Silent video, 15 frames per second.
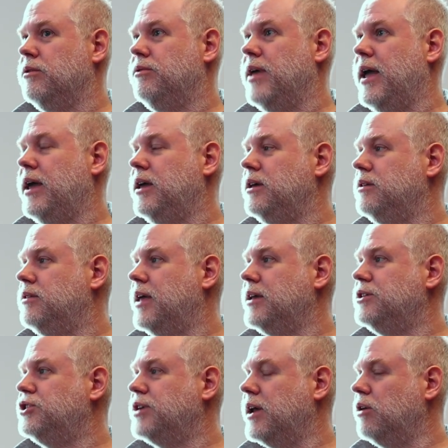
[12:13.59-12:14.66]

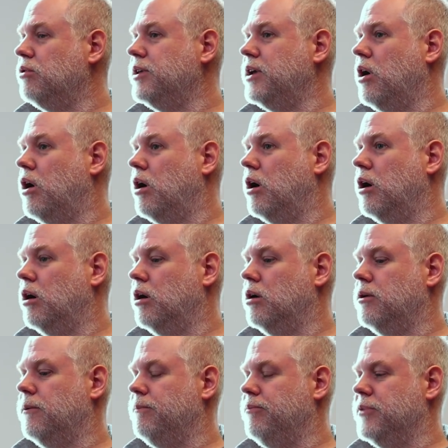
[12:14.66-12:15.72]
they generally
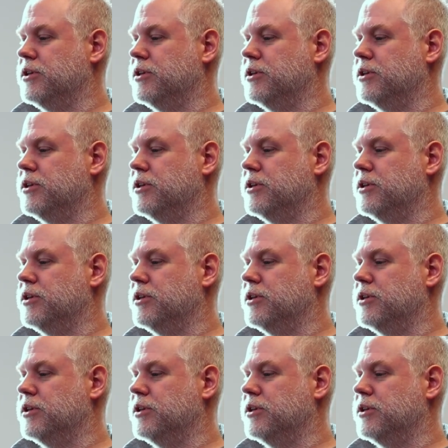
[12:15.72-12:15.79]
are